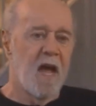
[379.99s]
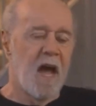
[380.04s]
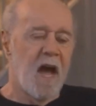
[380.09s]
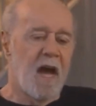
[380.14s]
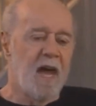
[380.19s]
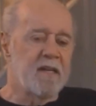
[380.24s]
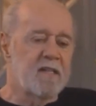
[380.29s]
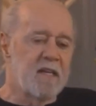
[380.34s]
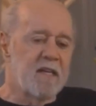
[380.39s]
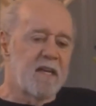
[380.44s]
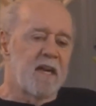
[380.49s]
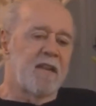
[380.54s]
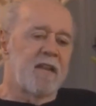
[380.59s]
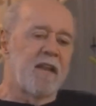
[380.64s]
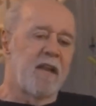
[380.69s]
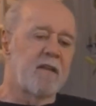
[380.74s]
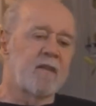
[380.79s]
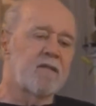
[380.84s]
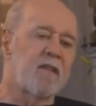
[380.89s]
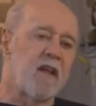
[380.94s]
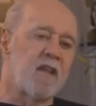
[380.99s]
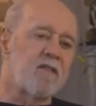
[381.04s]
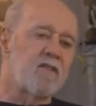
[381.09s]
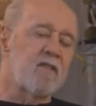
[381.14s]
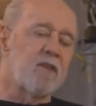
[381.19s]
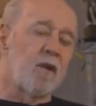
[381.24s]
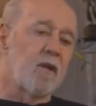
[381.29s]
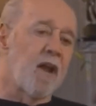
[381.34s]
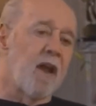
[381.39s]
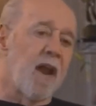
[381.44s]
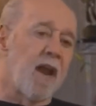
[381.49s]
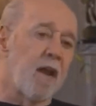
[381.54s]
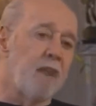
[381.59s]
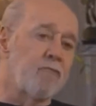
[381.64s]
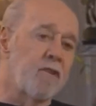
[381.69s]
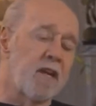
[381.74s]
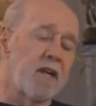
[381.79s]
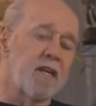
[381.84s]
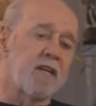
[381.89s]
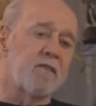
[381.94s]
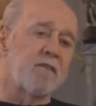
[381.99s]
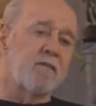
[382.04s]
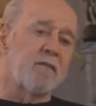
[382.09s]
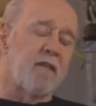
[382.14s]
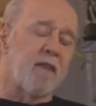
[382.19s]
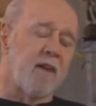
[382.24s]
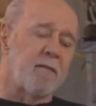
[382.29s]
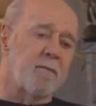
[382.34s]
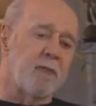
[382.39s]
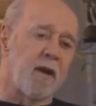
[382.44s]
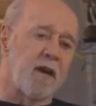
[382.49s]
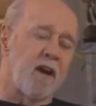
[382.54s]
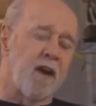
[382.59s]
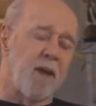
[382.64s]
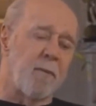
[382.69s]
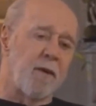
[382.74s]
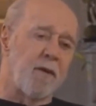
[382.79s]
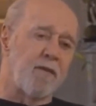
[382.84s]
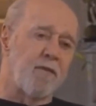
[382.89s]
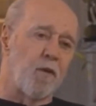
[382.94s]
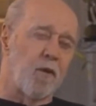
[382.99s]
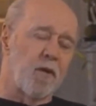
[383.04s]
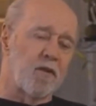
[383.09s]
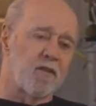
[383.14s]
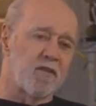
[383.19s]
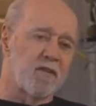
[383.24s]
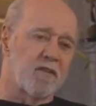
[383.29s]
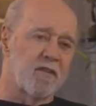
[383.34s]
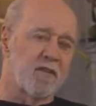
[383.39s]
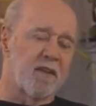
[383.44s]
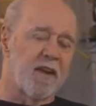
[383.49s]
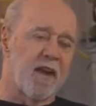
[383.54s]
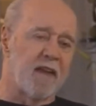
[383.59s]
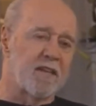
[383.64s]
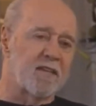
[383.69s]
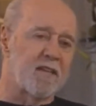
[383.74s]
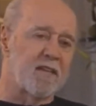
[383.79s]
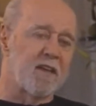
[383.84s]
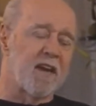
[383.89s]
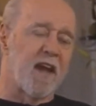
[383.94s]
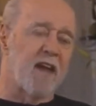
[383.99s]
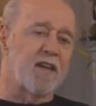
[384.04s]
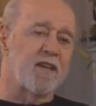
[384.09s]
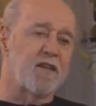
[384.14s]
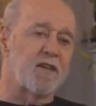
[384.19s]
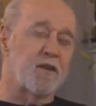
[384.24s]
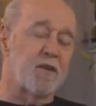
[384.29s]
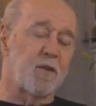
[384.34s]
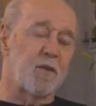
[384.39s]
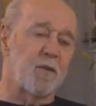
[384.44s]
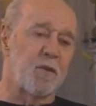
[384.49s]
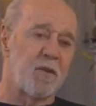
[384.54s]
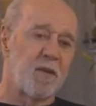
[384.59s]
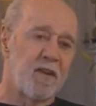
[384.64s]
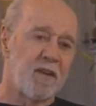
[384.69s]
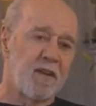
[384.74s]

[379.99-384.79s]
I did, and then then slowly, and I really didn't find my comic voice until 1992.